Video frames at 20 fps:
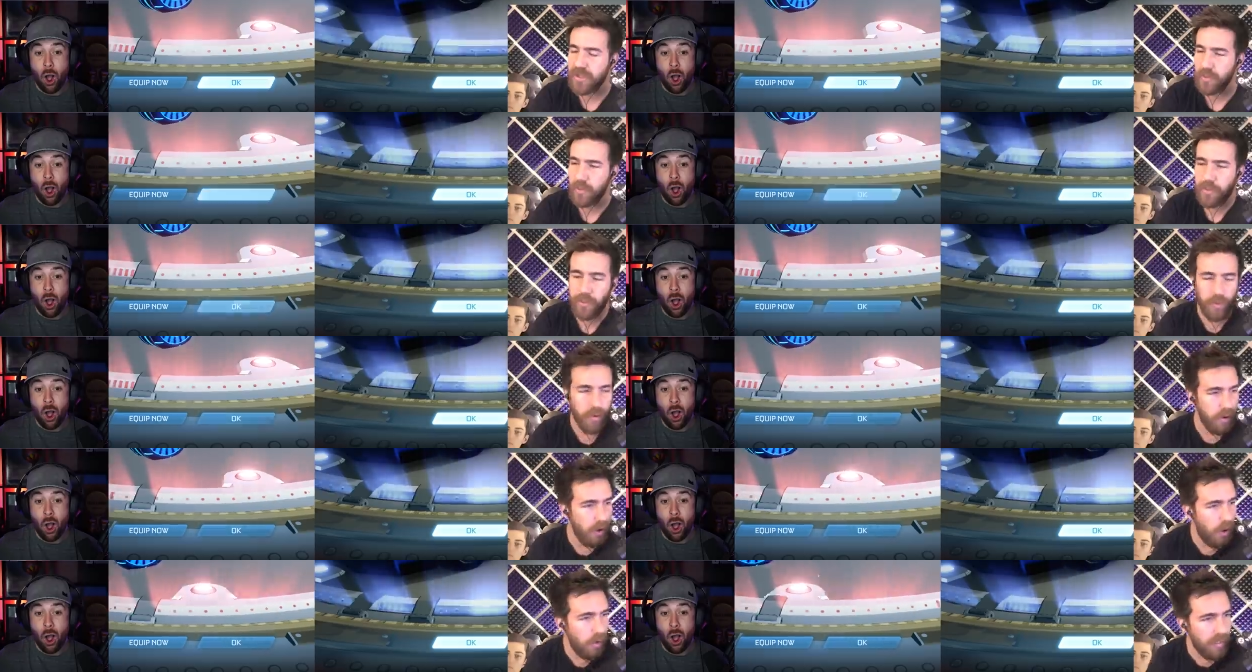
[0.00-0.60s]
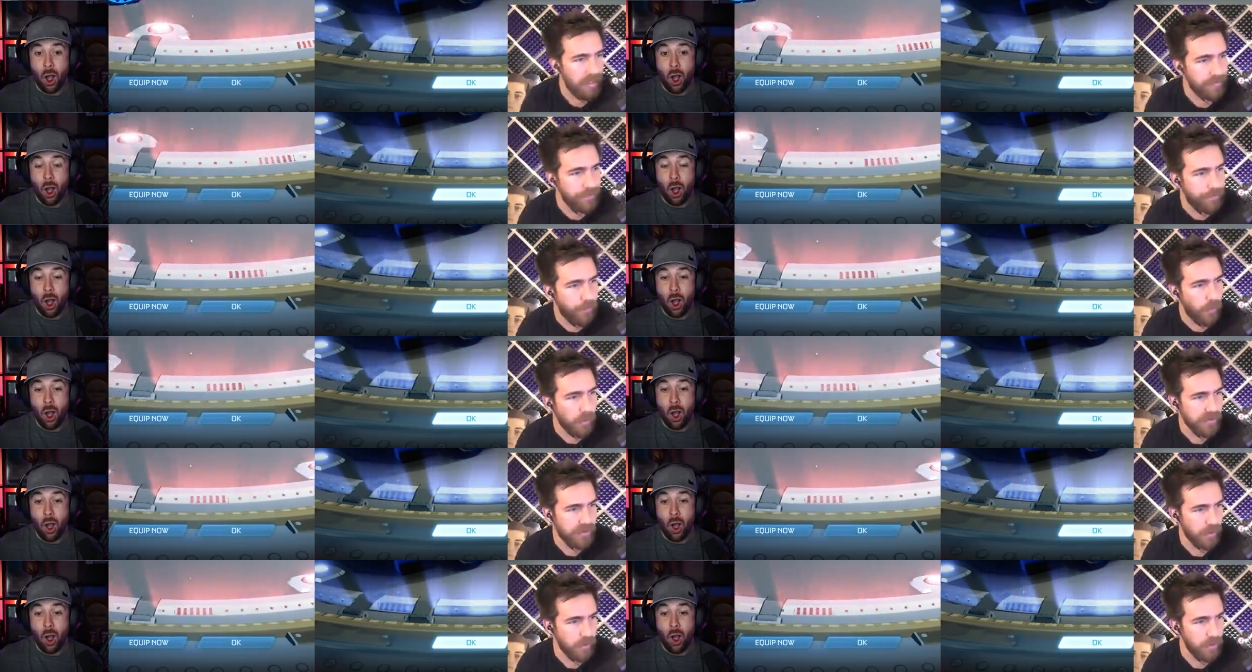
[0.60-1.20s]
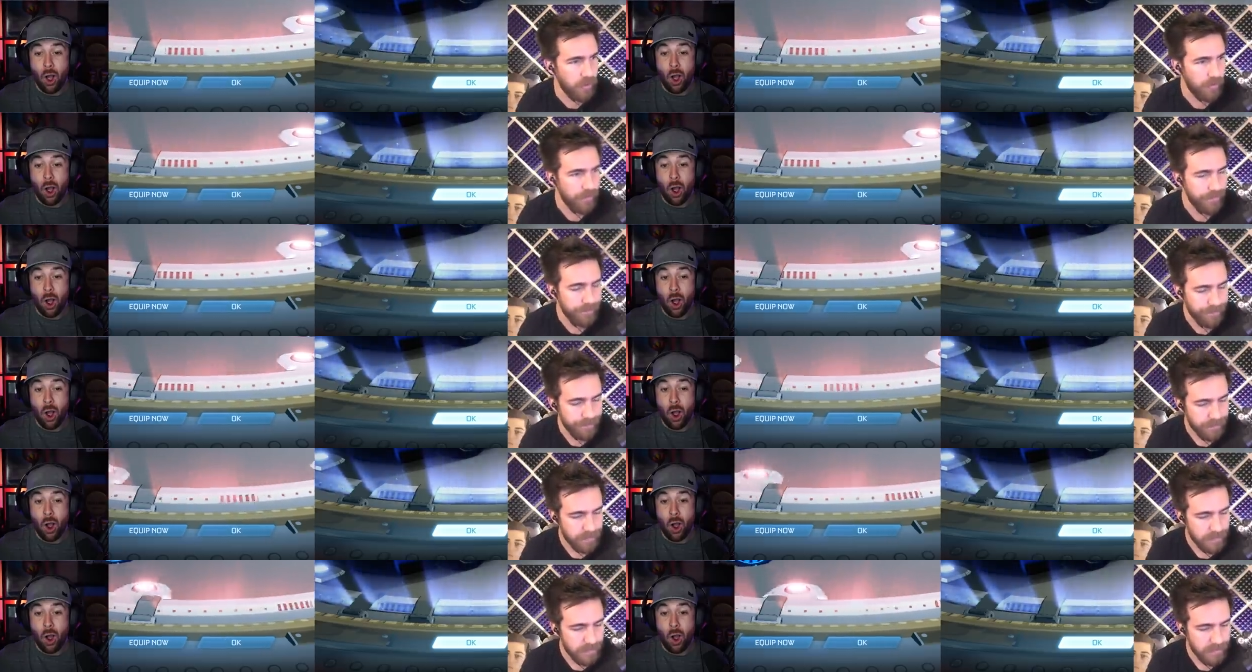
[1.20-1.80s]
Speaker 1: 1, 2, 3. Oh, that's 4 total.
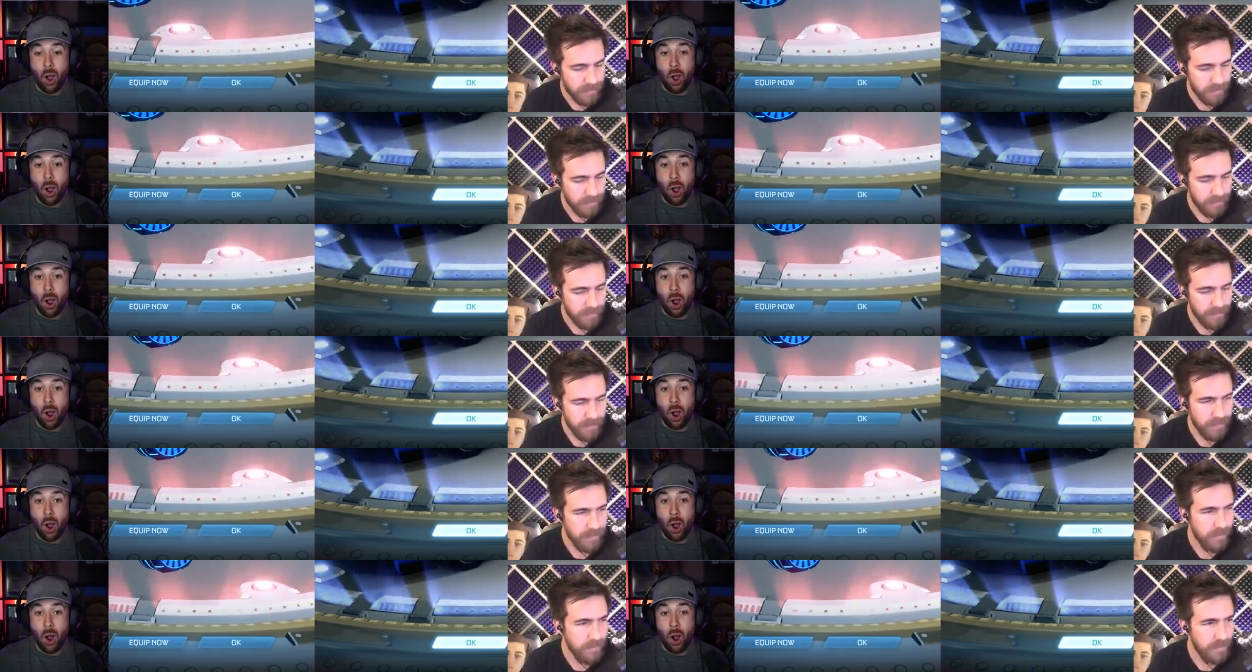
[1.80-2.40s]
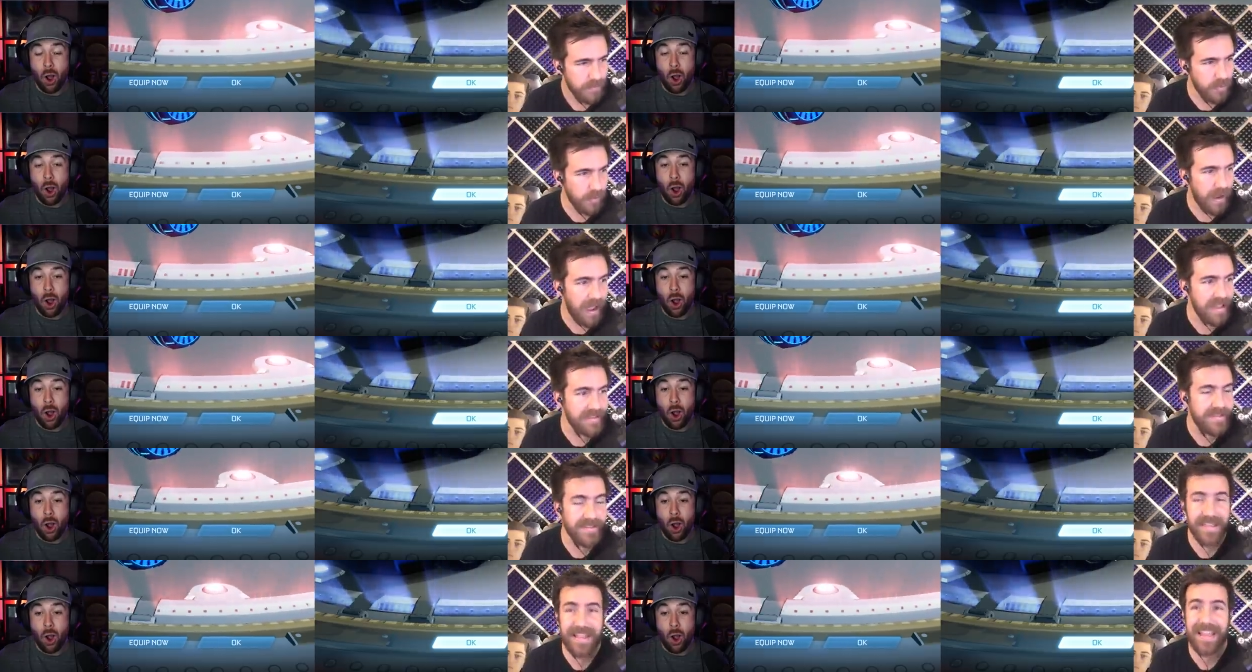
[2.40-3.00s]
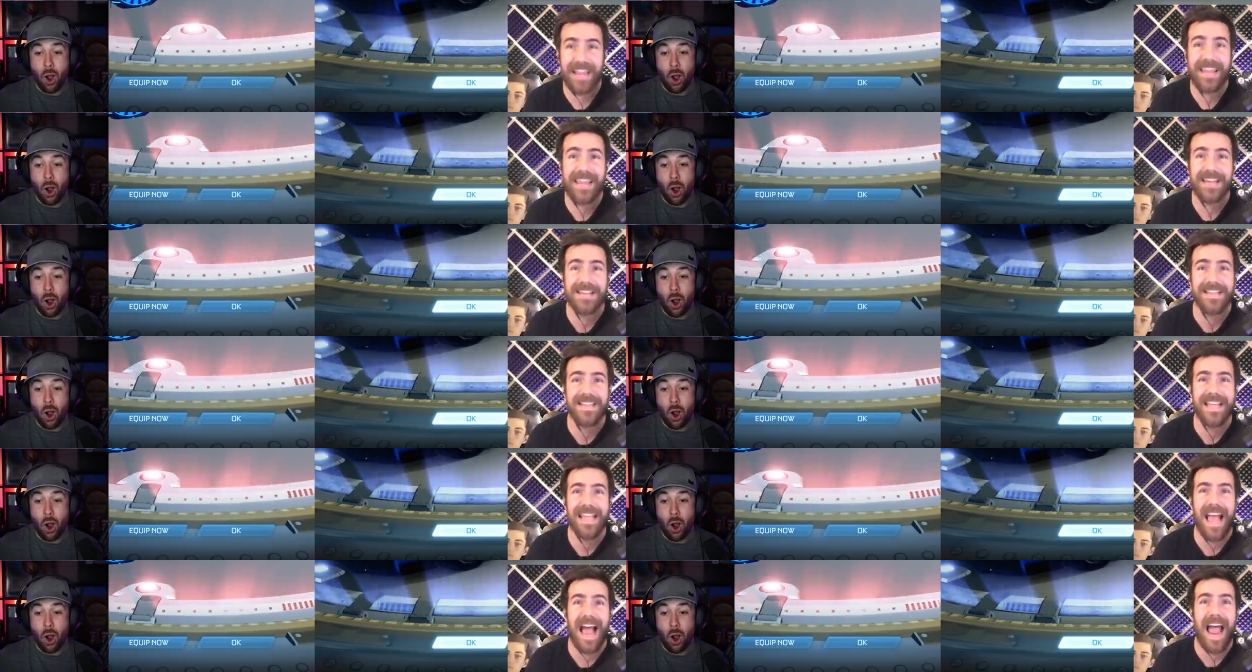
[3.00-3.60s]
So guys, Link
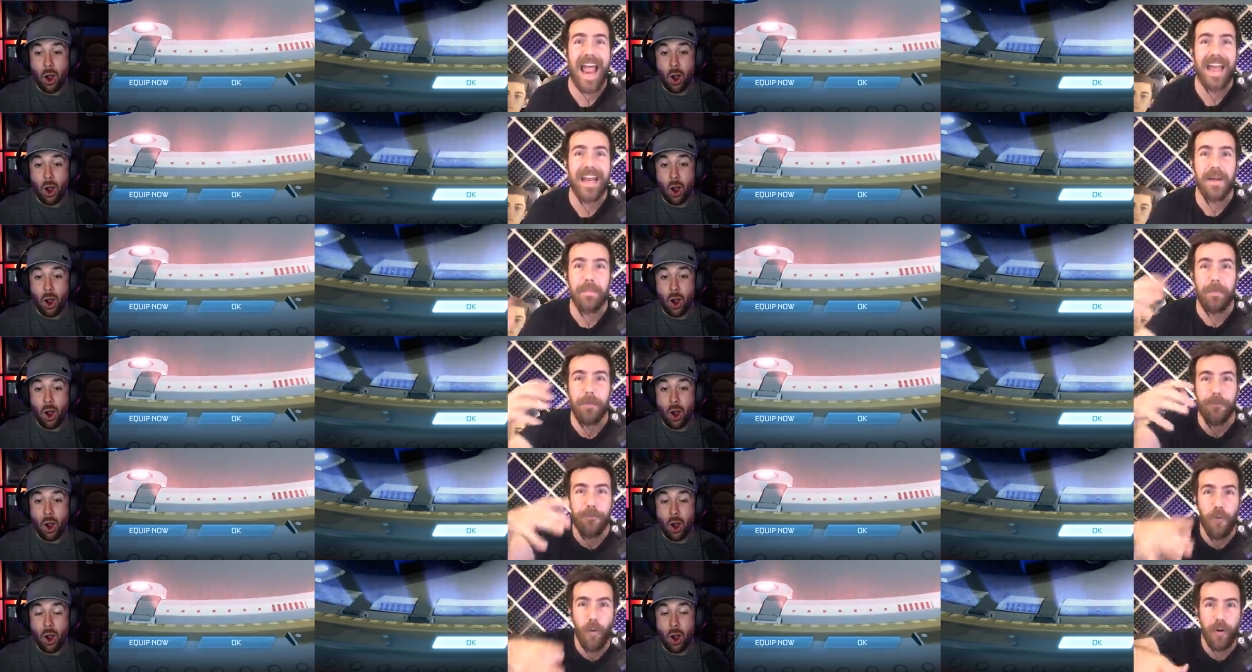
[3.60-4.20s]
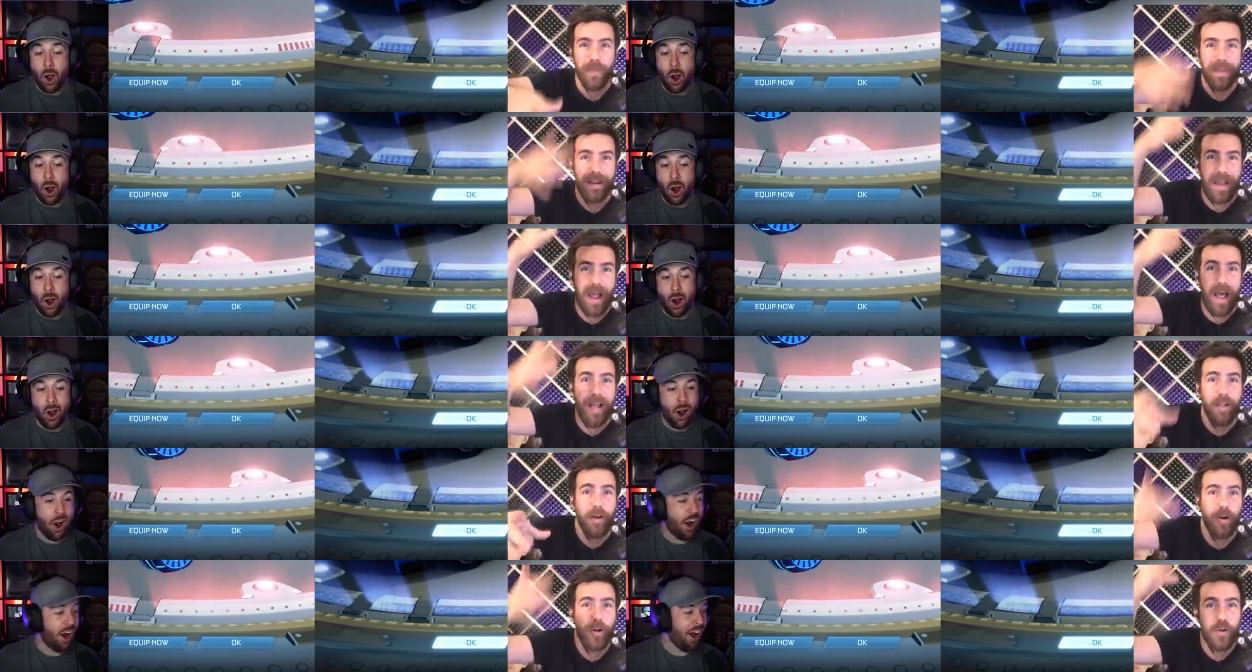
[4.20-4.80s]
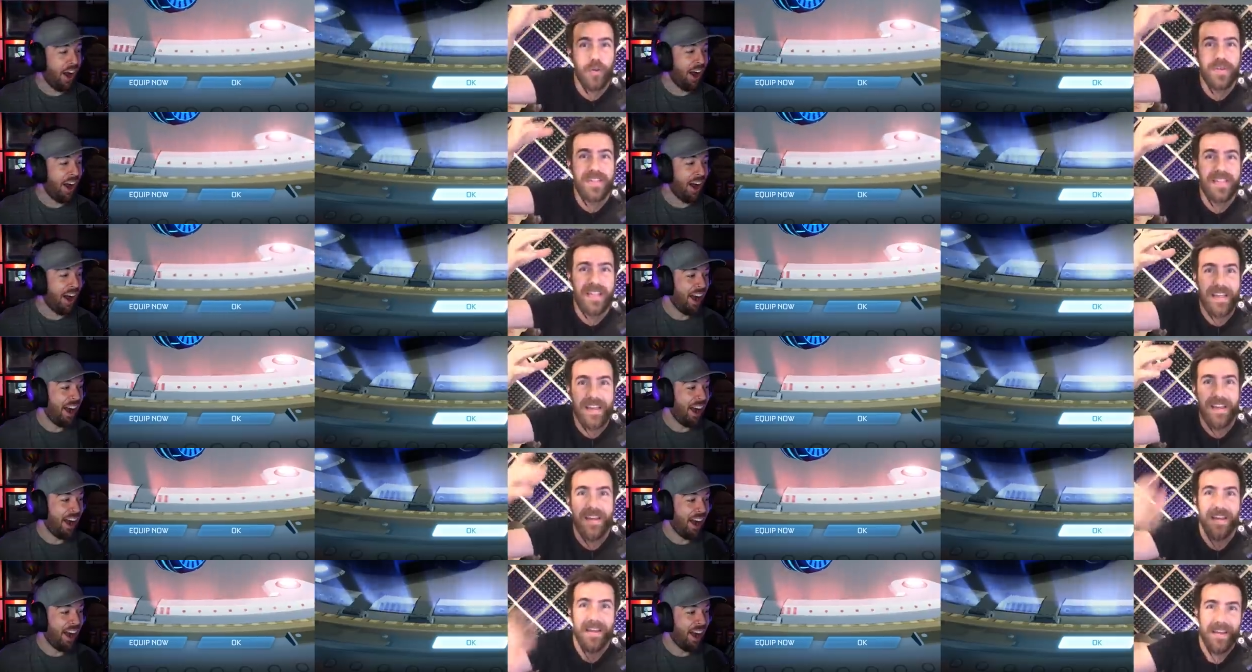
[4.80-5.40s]
is the item before the color you
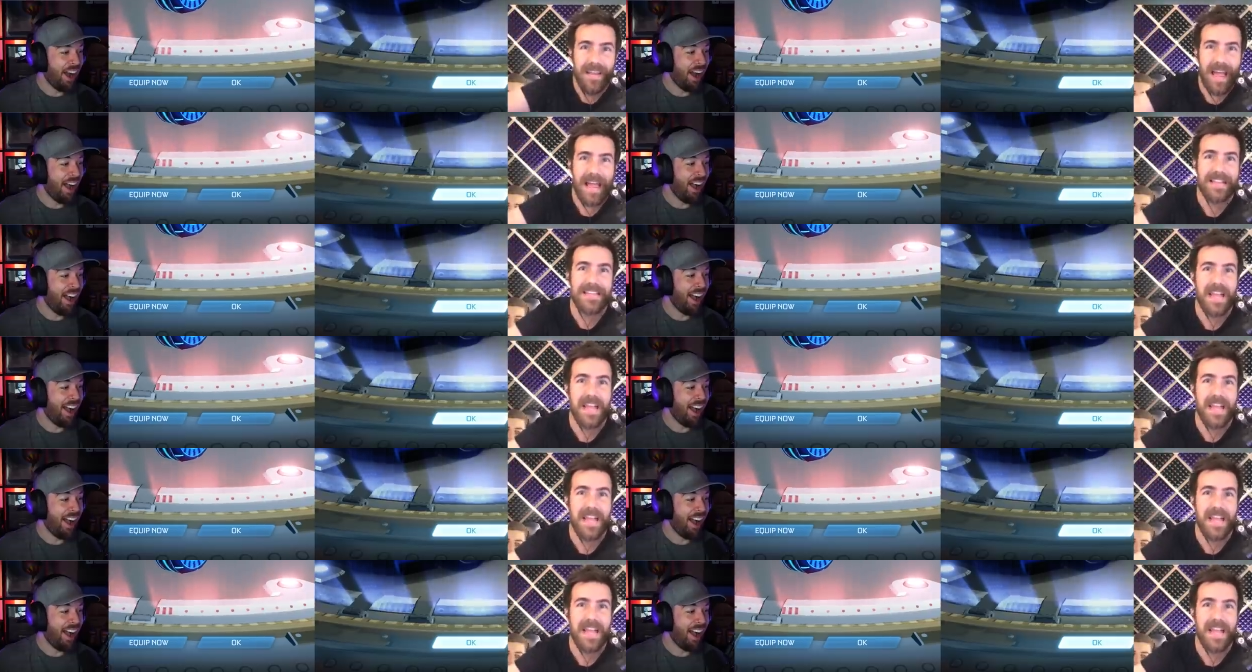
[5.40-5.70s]
see.